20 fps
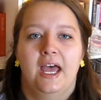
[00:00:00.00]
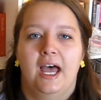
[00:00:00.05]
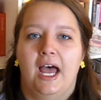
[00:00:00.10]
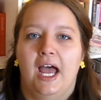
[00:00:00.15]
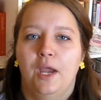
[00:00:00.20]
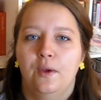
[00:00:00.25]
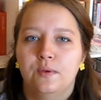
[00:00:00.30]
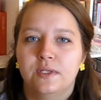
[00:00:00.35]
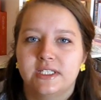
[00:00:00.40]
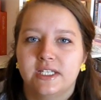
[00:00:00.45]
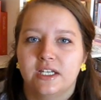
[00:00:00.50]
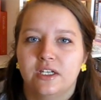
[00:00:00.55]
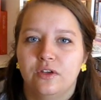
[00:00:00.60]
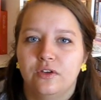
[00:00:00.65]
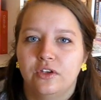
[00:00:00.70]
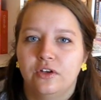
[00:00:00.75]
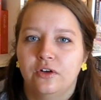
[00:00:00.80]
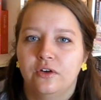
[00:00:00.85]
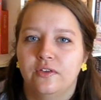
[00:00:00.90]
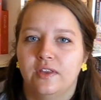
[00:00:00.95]
I will tell you
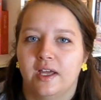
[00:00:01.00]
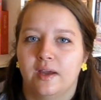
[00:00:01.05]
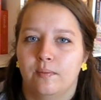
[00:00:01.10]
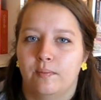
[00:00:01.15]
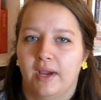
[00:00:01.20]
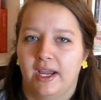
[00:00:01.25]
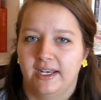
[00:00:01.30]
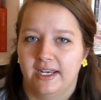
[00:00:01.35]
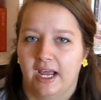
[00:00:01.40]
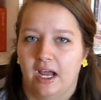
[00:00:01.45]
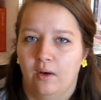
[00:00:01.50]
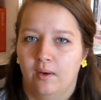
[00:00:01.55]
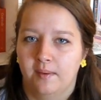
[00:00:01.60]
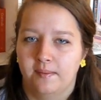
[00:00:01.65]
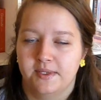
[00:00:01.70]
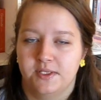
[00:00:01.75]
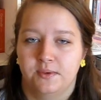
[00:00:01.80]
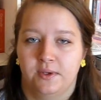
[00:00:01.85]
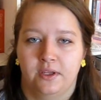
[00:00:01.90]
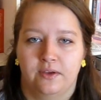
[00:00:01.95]
though that by now I've
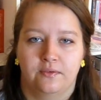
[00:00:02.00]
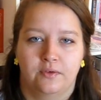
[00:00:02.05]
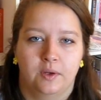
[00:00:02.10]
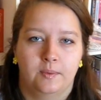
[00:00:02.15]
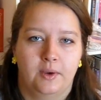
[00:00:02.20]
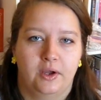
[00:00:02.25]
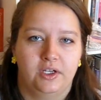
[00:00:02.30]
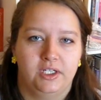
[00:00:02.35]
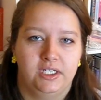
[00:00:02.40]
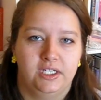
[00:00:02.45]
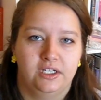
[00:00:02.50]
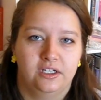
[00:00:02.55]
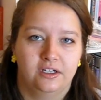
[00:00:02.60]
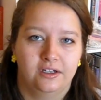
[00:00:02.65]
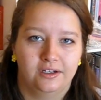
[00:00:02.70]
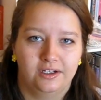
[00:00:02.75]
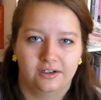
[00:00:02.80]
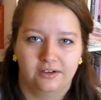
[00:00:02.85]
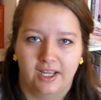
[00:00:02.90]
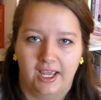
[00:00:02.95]
been doing it for about a year,
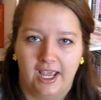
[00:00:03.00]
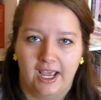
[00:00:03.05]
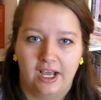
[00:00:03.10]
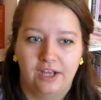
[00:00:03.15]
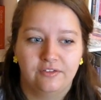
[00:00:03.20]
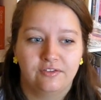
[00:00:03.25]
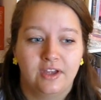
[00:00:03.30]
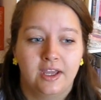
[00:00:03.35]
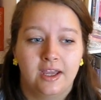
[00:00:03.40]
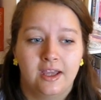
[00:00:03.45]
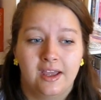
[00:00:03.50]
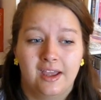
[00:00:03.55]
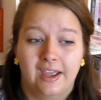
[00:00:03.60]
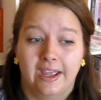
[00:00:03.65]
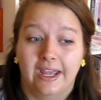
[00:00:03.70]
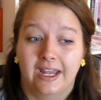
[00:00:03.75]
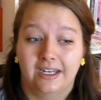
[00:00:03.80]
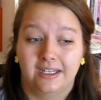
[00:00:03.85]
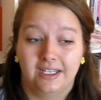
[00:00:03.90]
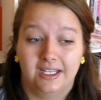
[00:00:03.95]
year and a half,
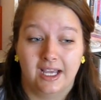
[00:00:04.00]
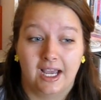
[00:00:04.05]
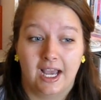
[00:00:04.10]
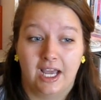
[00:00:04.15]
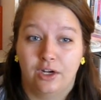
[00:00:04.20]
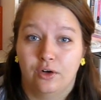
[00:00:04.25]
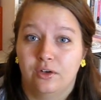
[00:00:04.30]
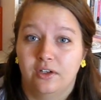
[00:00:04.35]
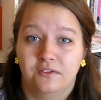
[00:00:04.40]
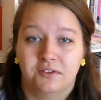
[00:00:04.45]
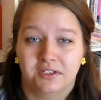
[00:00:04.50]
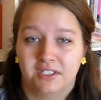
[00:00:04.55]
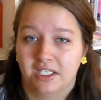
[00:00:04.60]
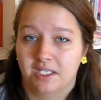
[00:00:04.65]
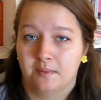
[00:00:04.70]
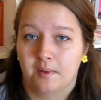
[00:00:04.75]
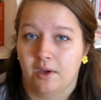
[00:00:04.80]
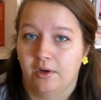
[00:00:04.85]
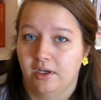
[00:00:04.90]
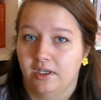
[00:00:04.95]
and I don't even think
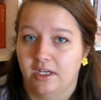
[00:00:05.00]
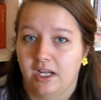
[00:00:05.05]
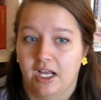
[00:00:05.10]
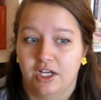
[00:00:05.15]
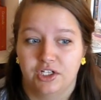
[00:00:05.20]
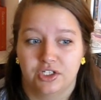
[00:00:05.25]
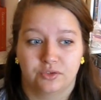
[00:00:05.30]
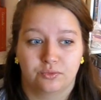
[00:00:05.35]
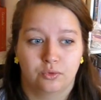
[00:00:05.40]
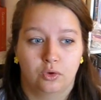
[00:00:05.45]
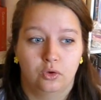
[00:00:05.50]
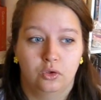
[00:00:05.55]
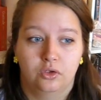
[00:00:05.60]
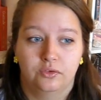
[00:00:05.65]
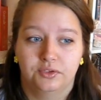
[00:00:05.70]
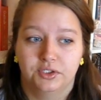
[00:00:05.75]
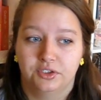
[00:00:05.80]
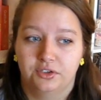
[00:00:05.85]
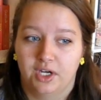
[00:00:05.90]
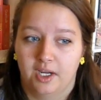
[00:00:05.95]
about it. I just roll
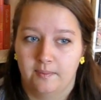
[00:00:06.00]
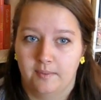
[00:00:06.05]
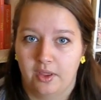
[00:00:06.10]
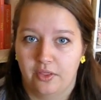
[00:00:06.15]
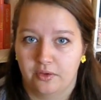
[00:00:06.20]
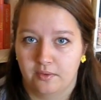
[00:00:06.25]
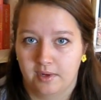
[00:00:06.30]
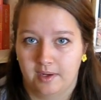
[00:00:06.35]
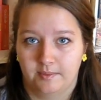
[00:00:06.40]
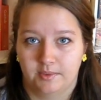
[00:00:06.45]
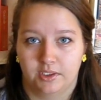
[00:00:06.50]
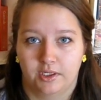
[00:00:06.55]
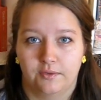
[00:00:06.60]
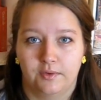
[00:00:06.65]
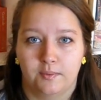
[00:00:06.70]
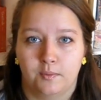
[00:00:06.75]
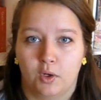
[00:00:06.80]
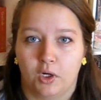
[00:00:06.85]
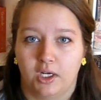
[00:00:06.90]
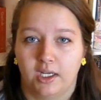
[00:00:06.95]
over, grab my thermometer
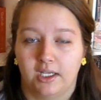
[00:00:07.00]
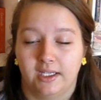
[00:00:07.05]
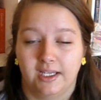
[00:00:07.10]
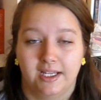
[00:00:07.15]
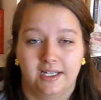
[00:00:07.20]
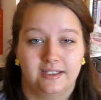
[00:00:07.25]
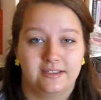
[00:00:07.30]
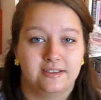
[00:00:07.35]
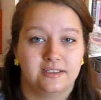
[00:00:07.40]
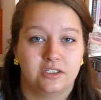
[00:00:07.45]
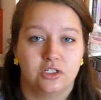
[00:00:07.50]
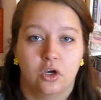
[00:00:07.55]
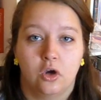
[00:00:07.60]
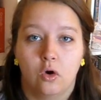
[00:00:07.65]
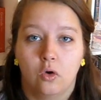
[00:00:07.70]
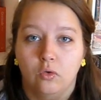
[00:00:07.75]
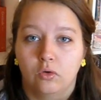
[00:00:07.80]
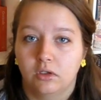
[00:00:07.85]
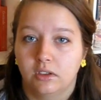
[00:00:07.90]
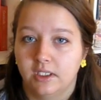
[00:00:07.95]
every morning. It's
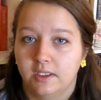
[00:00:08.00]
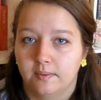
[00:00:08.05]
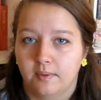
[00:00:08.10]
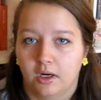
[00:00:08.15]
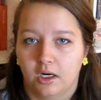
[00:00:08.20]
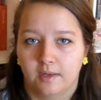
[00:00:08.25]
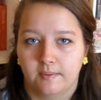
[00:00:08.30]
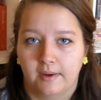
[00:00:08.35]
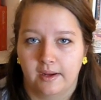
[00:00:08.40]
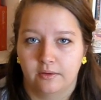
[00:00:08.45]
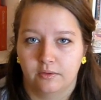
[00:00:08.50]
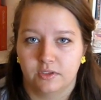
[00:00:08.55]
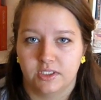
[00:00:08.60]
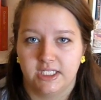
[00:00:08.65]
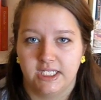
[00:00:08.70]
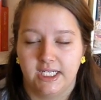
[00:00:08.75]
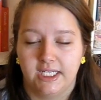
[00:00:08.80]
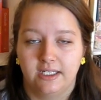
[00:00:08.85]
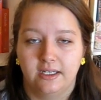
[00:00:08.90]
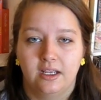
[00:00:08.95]
totally part of my
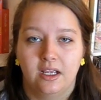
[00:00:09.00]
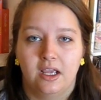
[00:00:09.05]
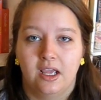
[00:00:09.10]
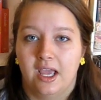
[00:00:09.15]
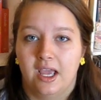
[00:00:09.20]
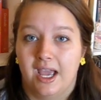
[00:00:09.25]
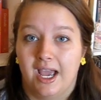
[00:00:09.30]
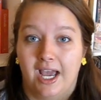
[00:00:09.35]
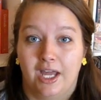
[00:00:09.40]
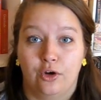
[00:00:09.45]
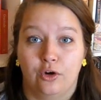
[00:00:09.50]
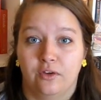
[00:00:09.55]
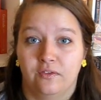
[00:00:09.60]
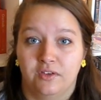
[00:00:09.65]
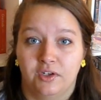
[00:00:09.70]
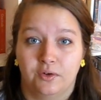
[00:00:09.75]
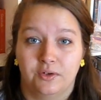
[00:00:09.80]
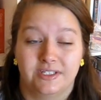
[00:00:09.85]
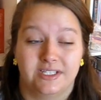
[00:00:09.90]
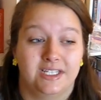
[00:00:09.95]
routine. I don't even
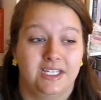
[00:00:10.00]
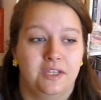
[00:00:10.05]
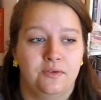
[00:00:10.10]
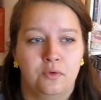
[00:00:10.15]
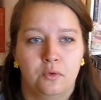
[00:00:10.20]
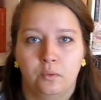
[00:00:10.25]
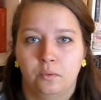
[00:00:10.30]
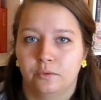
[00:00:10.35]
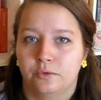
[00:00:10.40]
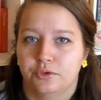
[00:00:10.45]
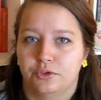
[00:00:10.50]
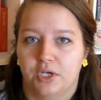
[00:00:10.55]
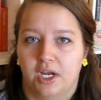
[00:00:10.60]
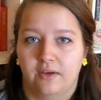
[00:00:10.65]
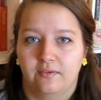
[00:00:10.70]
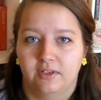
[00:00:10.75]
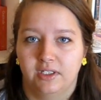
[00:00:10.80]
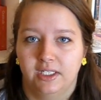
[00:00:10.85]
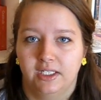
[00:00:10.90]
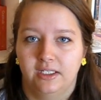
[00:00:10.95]
notice it. Even when we're
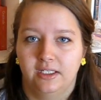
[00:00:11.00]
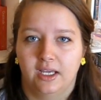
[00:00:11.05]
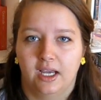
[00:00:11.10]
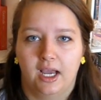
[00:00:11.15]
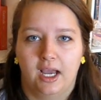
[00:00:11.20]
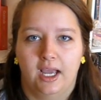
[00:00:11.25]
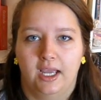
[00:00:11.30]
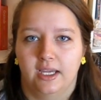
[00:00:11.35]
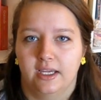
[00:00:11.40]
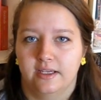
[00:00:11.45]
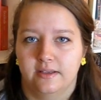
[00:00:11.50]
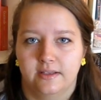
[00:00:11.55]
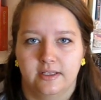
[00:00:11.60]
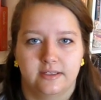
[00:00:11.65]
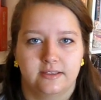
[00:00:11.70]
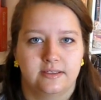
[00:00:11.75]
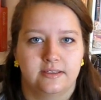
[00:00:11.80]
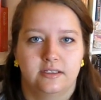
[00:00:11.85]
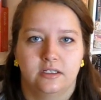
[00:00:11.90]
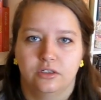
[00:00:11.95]
traveling, I
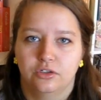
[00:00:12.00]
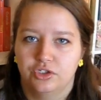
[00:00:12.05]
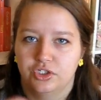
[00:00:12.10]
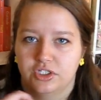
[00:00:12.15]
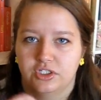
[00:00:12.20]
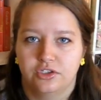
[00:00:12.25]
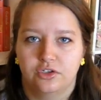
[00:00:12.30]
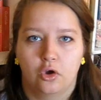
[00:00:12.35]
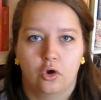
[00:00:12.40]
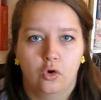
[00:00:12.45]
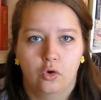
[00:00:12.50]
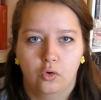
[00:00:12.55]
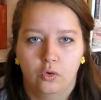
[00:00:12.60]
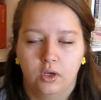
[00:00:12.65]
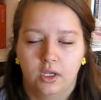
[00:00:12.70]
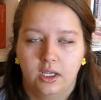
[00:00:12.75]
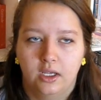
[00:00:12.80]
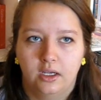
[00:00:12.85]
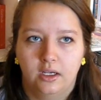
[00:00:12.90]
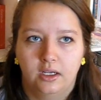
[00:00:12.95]
it's still just so
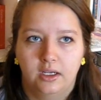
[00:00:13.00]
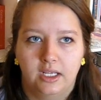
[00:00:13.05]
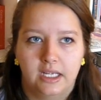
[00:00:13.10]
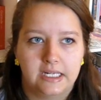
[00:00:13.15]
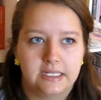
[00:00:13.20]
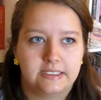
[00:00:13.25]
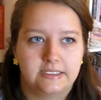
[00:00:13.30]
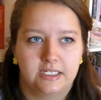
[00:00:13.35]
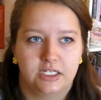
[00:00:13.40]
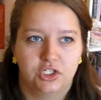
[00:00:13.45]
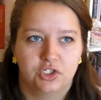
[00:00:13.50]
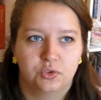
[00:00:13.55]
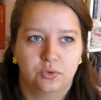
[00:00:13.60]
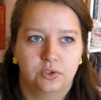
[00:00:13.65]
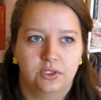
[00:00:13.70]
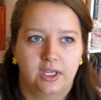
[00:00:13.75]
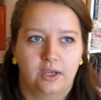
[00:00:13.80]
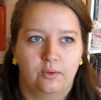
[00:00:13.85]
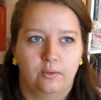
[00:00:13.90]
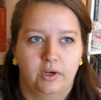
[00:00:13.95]
instinctual
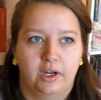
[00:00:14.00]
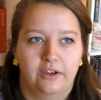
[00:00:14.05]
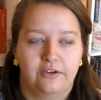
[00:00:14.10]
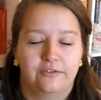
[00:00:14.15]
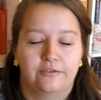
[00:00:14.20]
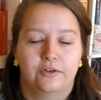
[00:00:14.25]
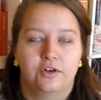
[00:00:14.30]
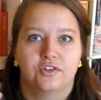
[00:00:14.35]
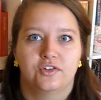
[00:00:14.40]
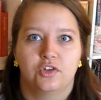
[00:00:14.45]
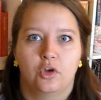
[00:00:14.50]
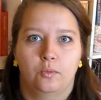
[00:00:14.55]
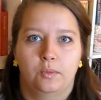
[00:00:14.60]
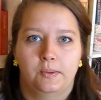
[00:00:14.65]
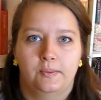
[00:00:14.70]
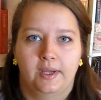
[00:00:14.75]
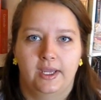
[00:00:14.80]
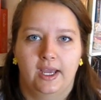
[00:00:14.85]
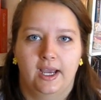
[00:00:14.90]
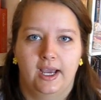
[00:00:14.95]
that when I first open
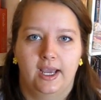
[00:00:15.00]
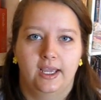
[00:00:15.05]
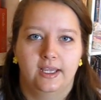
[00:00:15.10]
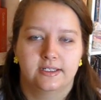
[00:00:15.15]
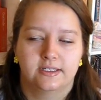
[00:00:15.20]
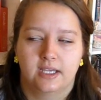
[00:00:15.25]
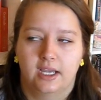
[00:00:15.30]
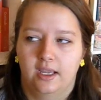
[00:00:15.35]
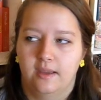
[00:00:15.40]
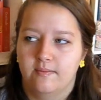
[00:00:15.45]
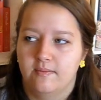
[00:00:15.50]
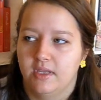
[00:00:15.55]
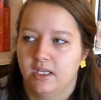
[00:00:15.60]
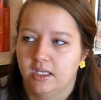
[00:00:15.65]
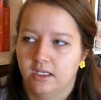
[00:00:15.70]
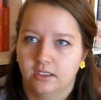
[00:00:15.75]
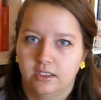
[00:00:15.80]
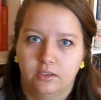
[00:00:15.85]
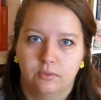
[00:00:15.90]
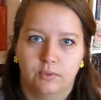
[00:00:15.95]
my eyes, I
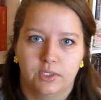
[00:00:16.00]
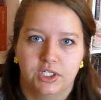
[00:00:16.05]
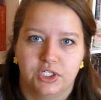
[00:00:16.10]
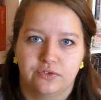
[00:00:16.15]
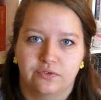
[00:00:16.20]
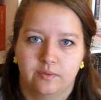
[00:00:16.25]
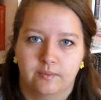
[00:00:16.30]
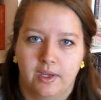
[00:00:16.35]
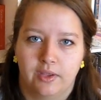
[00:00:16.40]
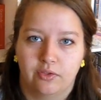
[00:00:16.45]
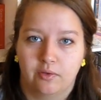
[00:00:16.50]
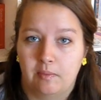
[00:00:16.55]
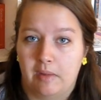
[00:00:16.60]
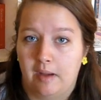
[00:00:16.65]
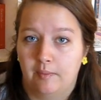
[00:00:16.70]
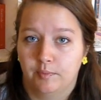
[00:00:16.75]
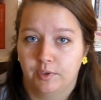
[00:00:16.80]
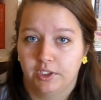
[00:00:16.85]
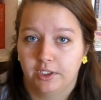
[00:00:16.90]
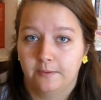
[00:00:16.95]
immediately reach for my
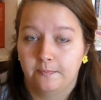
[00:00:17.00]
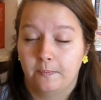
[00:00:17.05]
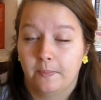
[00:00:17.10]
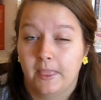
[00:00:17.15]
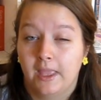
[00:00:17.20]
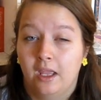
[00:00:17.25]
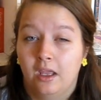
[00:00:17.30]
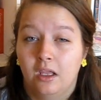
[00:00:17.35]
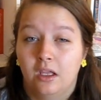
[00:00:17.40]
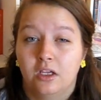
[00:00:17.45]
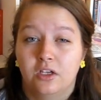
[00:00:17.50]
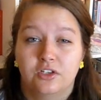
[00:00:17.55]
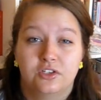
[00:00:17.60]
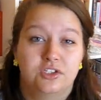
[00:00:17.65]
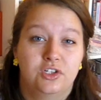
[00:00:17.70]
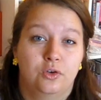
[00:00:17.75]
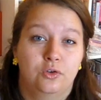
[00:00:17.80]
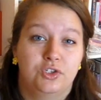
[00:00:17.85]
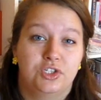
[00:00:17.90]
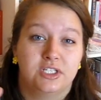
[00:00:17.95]
thermometer
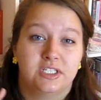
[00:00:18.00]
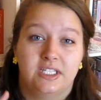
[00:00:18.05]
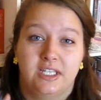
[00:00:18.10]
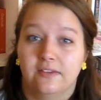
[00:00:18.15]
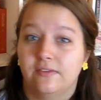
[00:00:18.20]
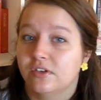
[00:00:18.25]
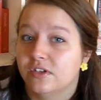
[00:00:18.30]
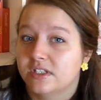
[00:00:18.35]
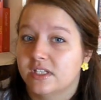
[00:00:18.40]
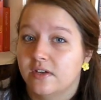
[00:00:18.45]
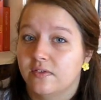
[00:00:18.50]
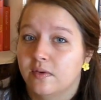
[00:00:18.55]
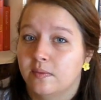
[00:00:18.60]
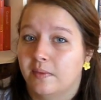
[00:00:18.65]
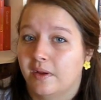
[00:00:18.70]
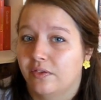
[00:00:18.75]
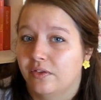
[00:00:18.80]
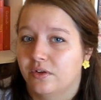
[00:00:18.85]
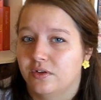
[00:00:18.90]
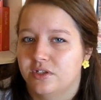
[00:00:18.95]
so just give yourself a
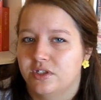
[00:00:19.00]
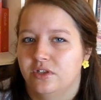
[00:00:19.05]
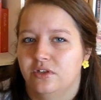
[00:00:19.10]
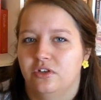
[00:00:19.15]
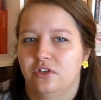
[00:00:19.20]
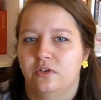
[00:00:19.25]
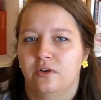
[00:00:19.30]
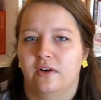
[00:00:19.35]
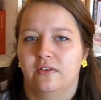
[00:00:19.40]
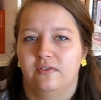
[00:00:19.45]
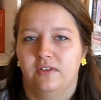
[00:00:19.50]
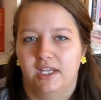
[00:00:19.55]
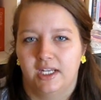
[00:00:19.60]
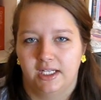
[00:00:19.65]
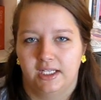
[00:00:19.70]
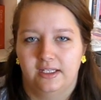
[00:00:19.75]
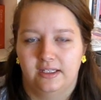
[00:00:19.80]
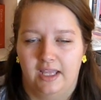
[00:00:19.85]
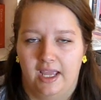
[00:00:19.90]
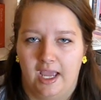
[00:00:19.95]
month or two of
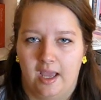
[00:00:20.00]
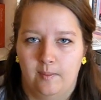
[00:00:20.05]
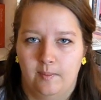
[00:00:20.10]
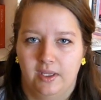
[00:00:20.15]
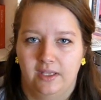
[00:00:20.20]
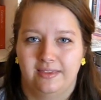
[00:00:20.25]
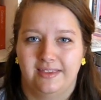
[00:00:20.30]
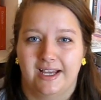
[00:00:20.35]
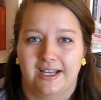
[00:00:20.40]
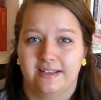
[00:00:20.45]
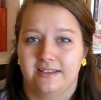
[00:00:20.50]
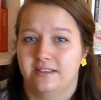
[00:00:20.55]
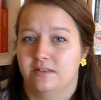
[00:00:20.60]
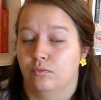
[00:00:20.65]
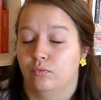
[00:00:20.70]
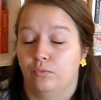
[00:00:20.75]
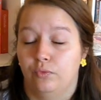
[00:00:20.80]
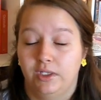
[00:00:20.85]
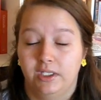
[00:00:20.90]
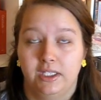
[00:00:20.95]
getting in the habit. That's
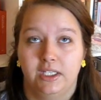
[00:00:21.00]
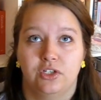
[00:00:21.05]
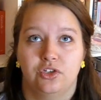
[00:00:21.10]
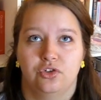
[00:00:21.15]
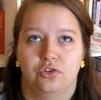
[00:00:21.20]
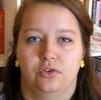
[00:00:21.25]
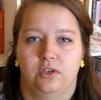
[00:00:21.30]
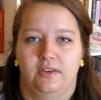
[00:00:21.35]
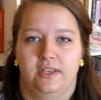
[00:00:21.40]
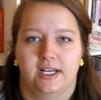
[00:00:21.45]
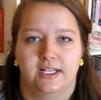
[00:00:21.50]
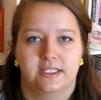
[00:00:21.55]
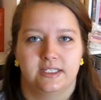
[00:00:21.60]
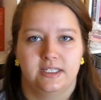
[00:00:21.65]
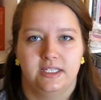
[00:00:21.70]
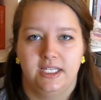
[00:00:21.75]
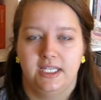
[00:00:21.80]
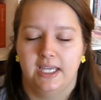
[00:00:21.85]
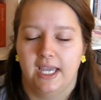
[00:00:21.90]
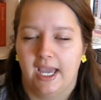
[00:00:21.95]
really and truly, that's
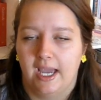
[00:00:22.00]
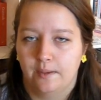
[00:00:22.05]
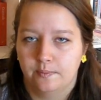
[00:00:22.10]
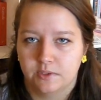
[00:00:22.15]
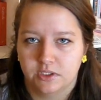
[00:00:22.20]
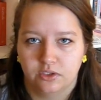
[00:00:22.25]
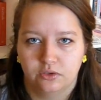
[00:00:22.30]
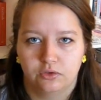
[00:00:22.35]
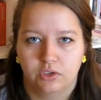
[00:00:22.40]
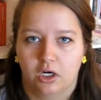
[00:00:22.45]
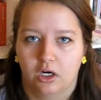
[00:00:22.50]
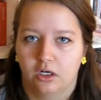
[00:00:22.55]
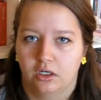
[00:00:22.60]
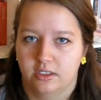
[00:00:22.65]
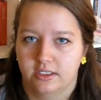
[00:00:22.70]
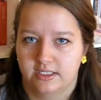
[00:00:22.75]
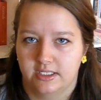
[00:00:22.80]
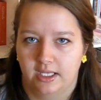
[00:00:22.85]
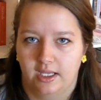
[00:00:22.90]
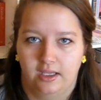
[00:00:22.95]
the absolute
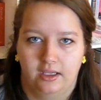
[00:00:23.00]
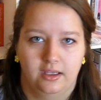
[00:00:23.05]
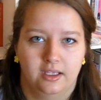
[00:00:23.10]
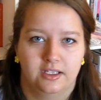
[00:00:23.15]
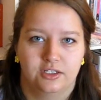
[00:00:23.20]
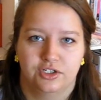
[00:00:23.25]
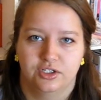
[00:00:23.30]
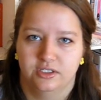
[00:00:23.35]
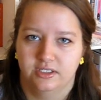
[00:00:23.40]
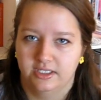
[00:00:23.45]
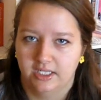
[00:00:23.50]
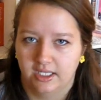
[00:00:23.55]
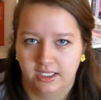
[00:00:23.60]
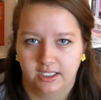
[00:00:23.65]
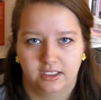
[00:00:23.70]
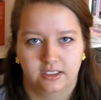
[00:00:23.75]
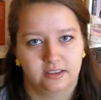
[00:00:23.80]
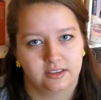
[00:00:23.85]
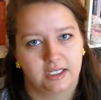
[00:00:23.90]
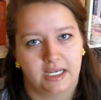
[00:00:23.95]
hardest thing is just getting
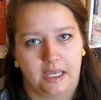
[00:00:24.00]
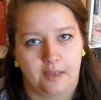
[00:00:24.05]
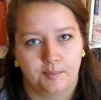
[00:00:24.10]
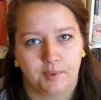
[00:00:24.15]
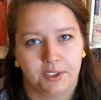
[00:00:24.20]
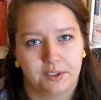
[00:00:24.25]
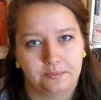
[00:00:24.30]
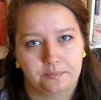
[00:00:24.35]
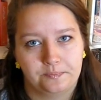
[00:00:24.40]
into the habit.